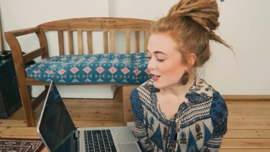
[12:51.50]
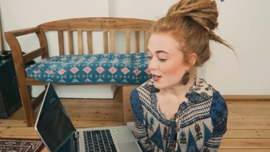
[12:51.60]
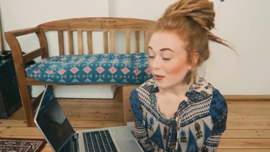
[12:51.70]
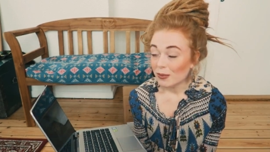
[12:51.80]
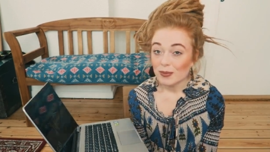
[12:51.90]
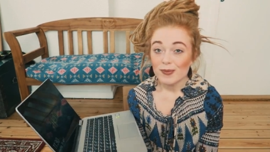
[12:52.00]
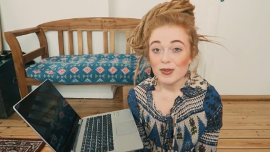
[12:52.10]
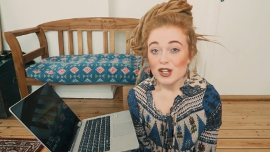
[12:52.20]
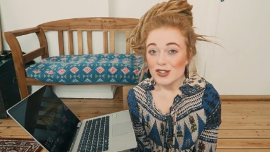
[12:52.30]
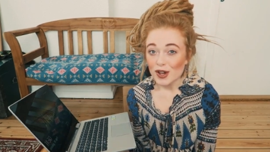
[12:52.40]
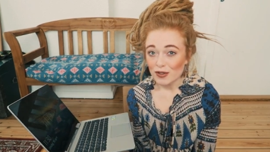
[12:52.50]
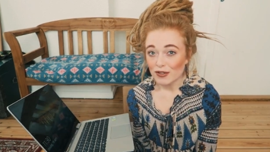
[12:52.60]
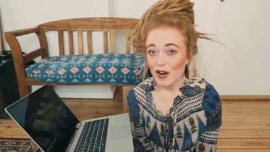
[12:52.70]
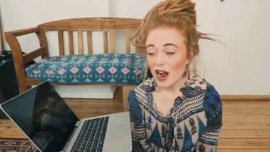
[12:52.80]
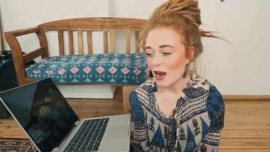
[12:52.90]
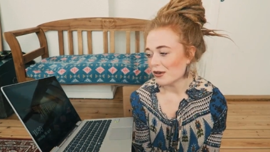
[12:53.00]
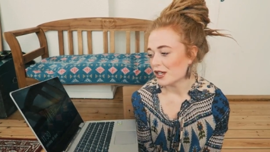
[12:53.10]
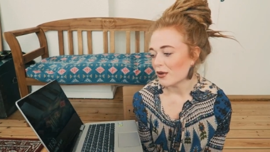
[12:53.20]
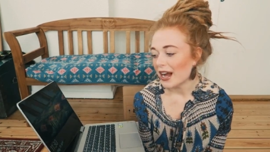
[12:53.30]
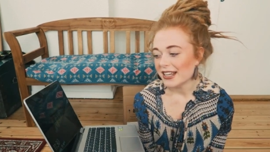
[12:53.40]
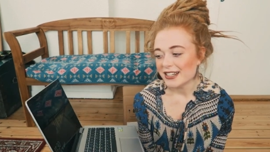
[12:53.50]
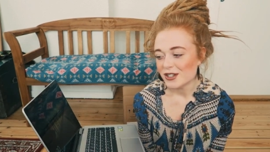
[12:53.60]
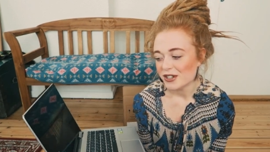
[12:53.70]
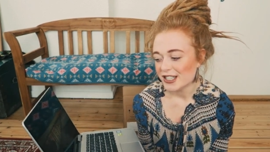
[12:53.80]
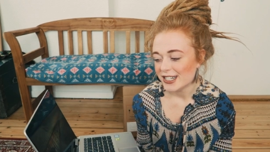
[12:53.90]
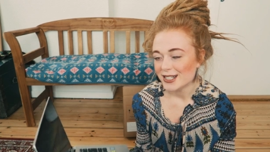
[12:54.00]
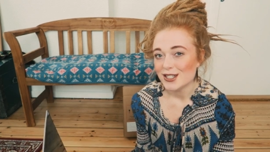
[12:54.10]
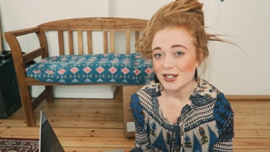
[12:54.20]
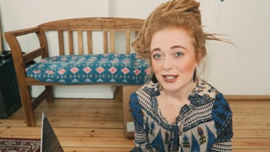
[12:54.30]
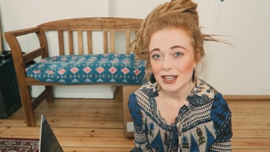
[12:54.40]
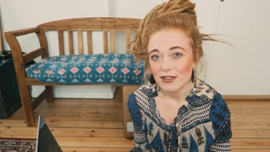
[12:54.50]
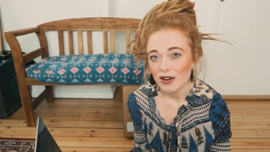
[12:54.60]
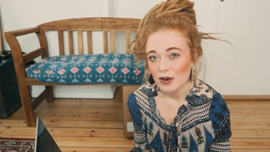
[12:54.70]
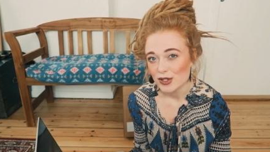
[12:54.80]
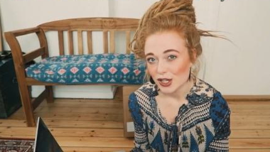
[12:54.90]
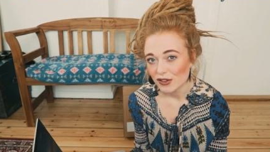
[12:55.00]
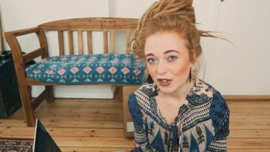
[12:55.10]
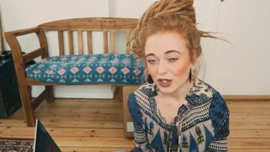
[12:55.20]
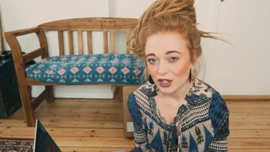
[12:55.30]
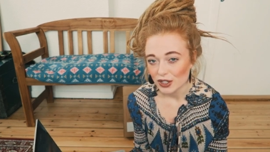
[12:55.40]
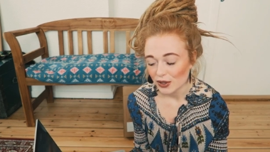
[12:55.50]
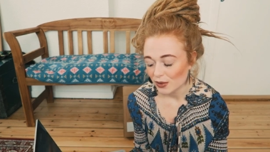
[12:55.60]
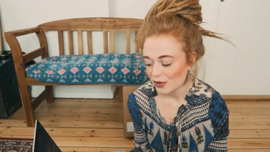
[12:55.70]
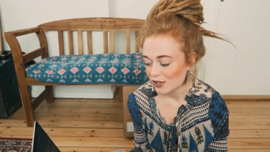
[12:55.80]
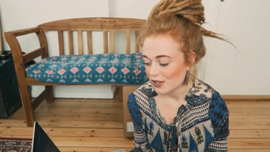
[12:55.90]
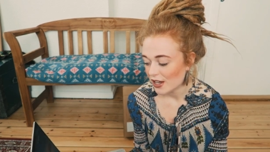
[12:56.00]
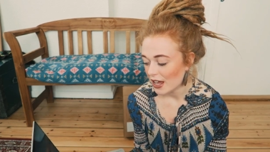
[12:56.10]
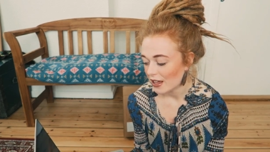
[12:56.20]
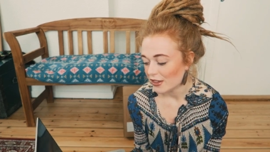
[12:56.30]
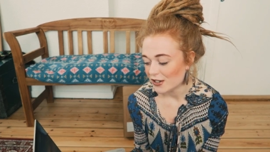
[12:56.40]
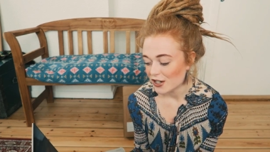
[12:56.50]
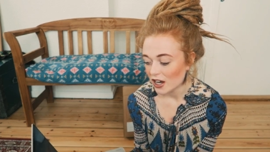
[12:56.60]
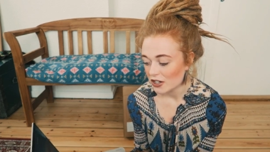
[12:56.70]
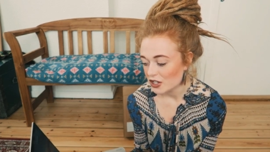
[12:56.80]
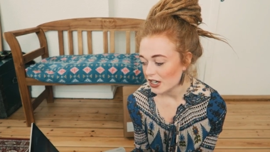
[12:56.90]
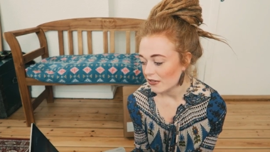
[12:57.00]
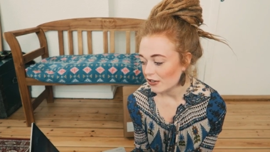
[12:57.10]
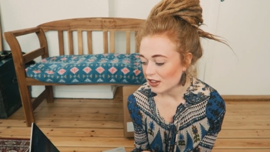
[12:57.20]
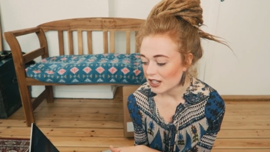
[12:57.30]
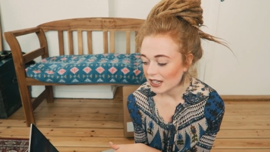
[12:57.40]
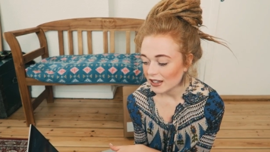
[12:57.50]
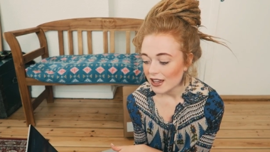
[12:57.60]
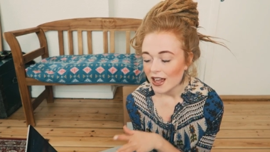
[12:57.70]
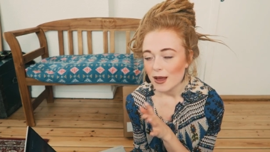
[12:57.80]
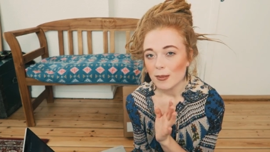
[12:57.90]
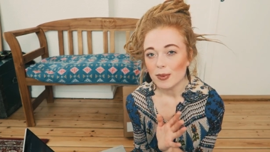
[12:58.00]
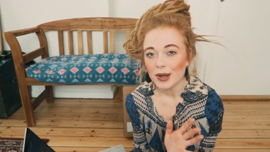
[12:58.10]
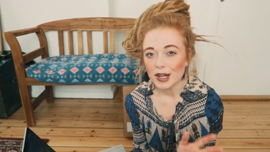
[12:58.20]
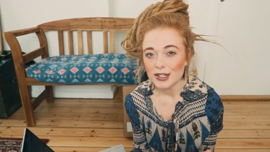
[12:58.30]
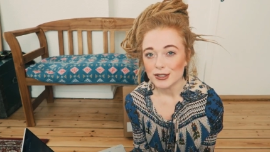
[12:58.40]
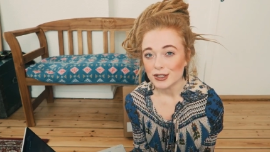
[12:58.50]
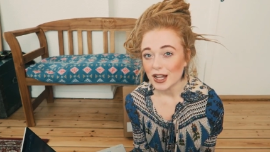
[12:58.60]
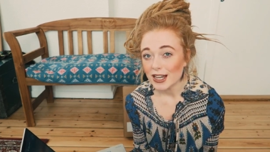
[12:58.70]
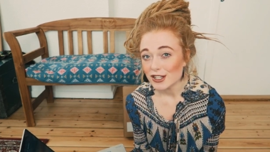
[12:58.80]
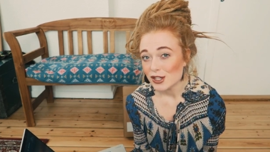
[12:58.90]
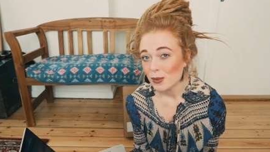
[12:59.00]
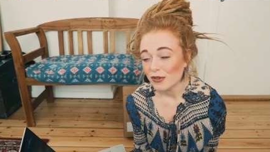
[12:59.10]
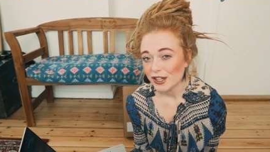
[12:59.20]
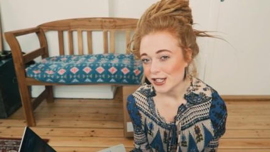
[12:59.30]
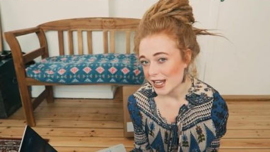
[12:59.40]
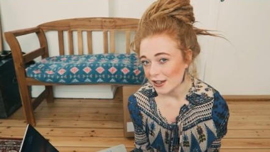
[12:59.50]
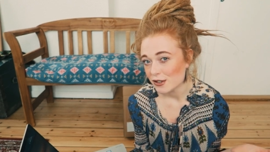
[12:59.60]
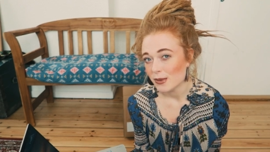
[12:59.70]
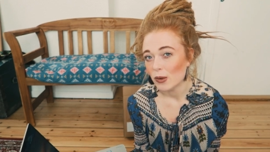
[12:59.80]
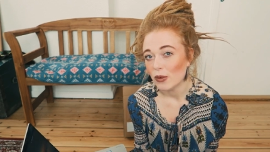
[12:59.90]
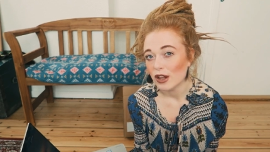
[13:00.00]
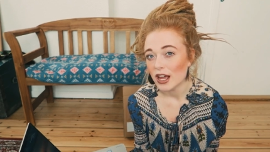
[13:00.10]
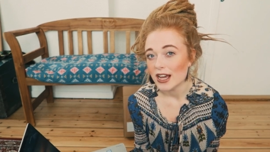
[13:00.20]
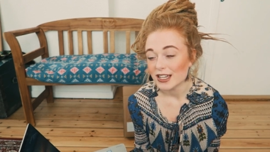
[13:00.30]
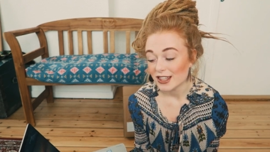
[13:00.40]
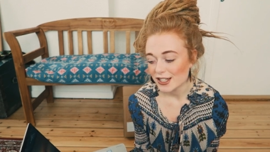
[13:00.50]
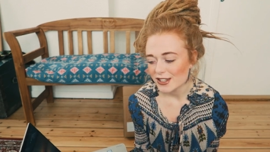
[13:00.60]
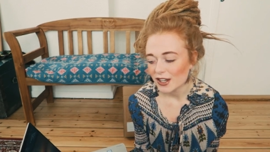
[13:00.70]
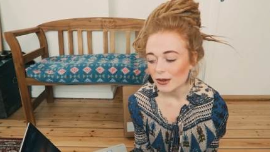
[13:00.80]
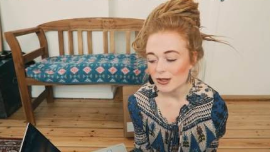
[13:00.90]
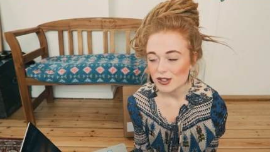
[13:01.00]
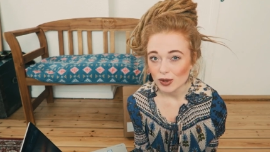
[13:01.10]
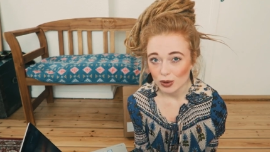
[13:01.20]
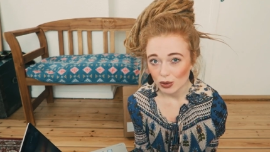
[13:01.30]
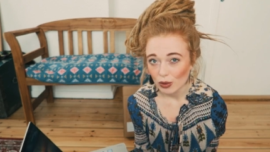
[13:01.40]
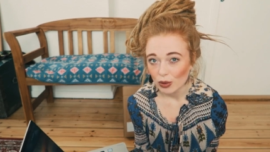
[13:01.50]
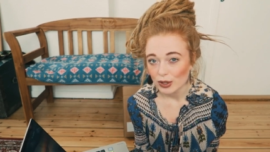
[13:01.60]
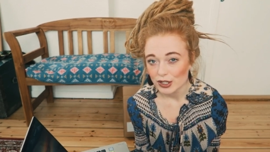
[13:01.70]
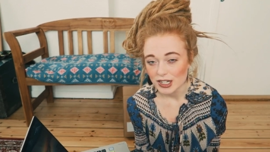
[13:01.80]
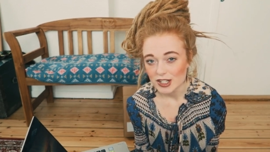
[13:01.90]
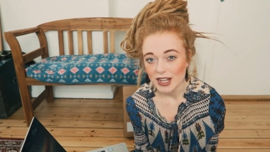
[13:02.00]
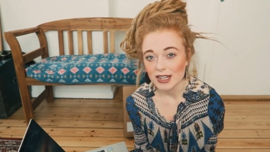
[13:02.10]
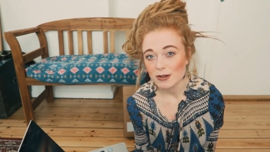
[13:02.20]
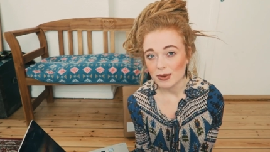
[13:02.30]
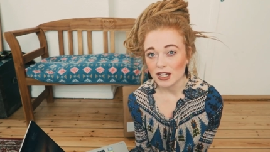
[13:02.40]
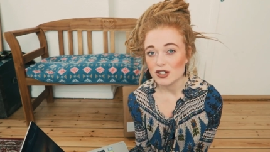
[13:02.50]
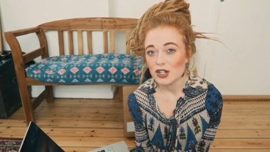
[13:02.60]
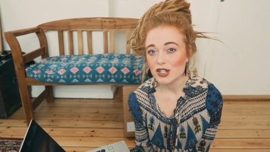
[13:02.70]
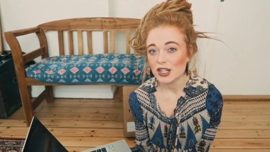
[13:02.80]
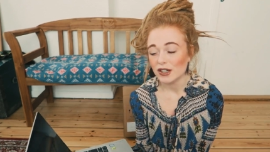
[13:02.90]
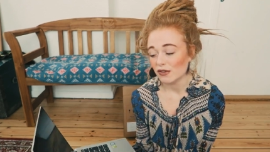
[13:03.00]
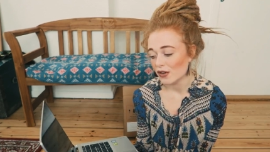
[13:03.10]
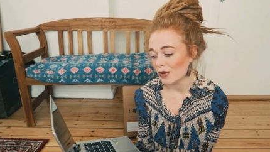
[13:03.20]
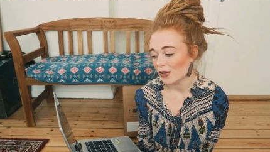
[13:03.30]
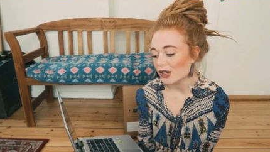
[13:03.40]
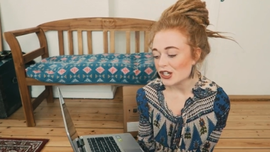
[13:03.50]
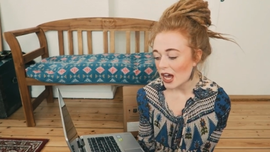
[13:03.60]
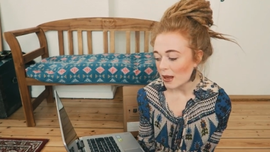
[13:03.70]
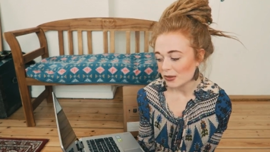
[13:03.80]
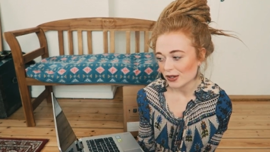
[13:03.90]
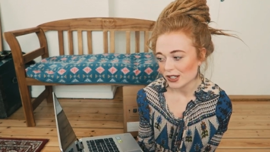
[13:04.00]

So, so far I was quite interested to see if I was even going to use uh, the touch and everything. But like some of the salesmen were like, this is going to be so cool when you need to edit pictures in Photoshop.